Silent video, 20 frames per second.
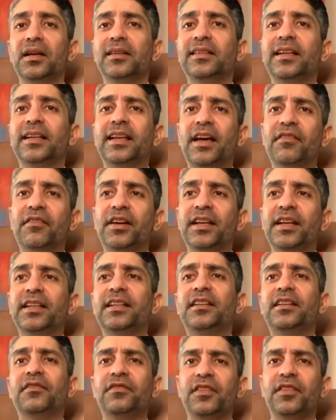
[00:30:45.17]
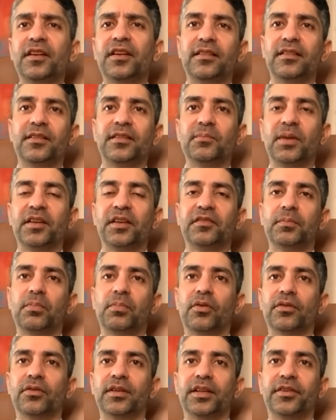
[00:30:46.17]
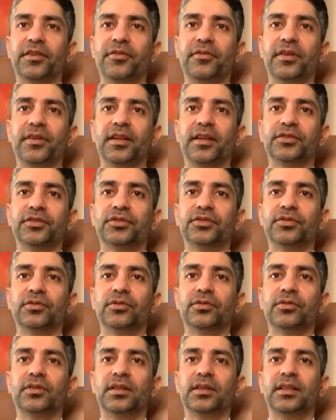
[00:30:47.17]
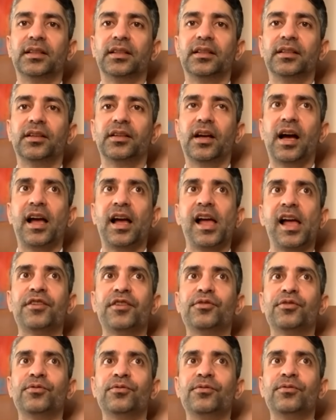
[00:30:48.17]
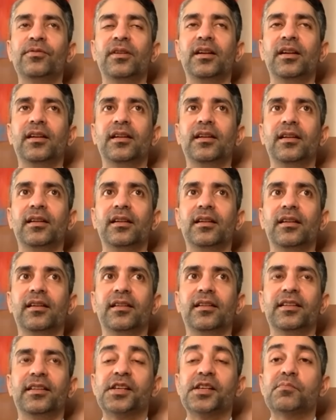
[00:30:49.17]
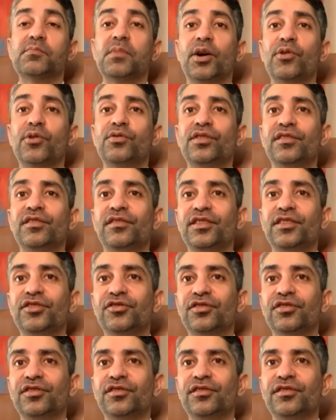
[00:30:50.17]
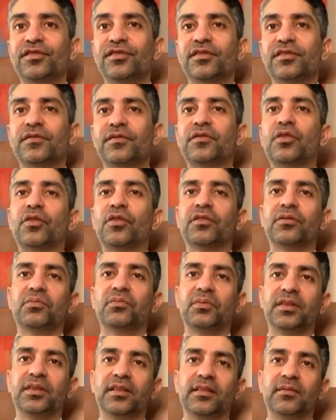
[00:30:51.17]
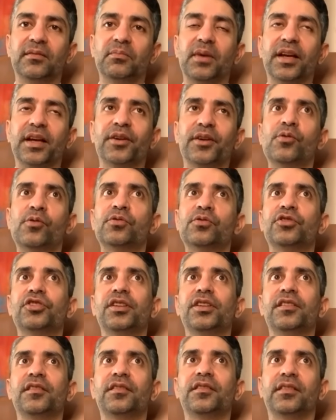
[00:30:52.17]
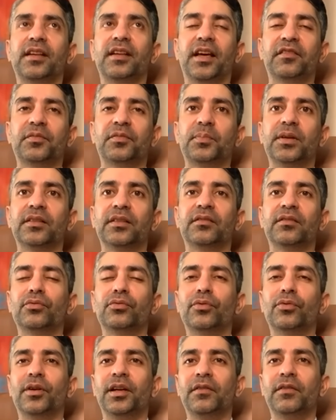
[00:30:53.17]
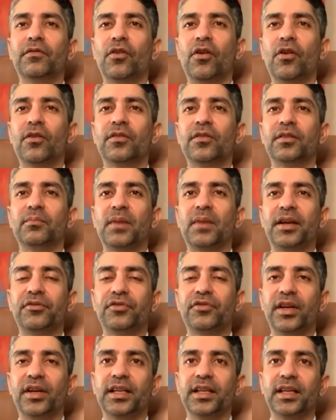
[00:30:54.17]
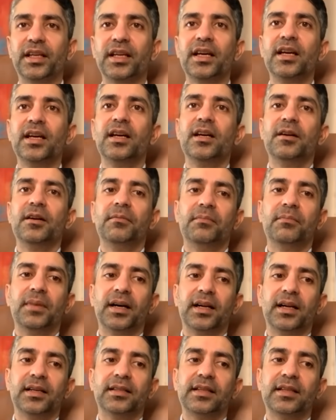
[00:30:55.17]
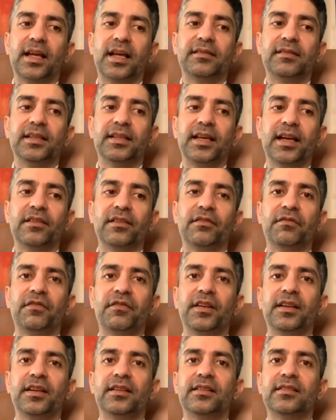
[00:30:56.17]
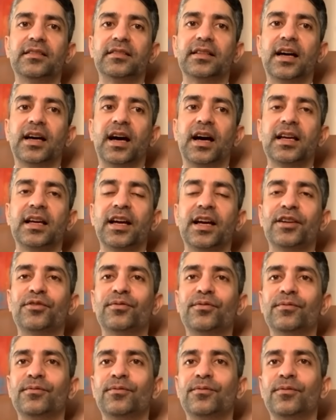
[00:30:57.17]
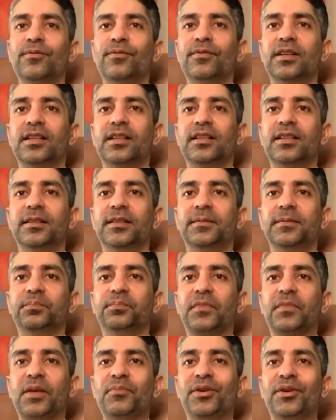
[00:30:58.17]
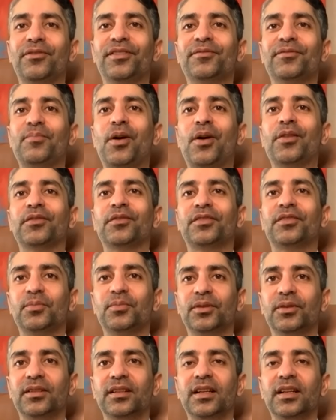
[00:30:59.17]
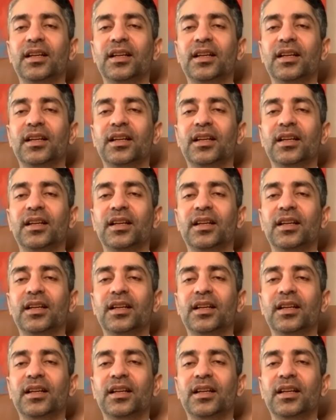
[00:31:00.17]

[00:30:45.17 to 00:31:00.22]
They never interfered in my sporting career, so uh, I had to uh, take my own decisions, of course, with my coaches and experts who were involved in my training. But at the end of it, I had to uh, be responsible